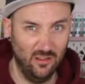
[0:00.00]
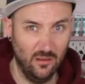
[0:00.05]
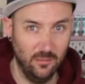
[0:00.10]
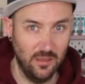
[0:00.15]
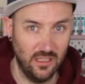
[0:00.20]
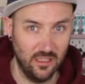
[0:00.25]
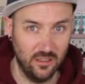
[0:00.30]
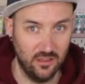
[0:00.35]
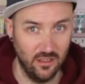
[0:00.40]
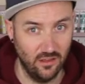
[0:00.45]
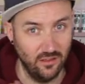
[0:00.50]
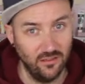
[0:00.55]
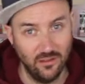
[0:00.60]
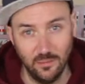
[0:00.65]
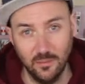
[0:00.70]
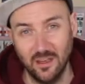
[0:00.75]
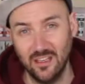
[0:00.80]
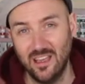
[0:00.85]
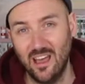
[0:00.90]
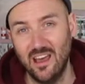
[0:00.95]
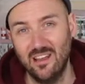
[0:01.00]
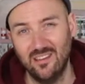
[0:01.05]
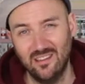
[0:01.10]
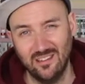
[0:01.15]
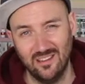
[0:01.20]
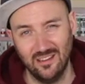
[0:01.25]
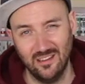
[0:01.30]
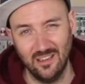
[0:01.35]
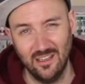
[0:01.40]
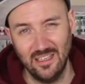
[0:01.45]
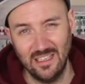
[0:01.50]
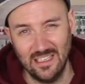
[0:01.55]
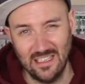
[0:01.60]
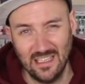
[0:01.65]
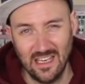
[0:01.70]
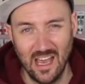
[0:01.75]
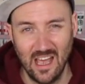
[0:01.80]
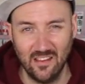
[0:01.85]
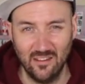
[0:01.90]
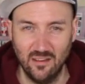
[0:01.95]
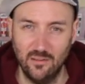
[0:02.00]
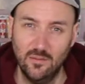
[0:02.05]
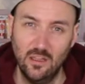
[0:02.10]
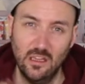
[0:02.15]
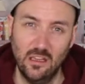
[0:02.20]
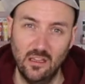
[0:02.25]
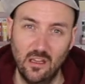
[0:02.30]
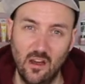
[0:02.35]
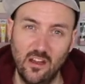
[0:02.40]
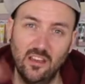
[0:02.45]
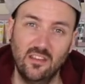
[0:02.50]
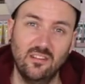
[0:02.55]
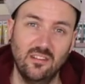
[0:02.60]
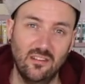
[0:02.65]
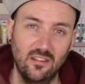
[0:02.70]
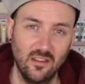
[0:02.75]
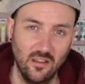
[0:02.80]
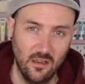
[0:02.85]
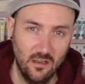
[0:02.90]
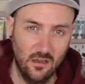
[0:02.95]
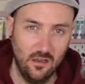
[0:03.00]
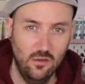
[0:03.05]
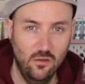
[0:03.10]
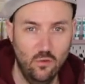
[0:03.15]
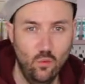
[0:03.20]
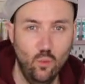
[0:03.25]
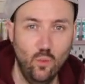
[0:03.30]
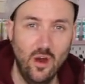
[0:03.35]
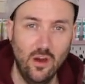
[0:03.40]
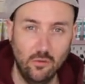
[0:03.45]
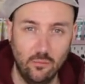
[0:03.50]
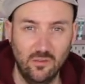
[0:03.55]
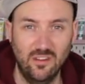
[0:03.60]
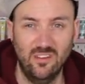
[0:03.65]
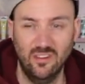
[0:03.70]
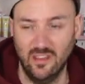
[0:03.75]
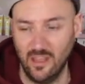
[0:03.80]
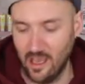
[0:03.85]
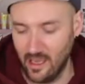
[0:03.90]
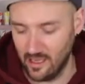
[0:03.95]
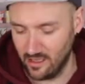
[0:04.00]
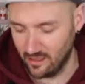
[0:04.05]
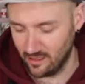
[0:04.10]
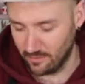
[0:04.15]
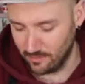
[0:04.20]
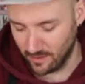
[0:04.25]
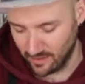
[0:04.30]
the mixture. So you might get slightly less of a light, well-risen cake.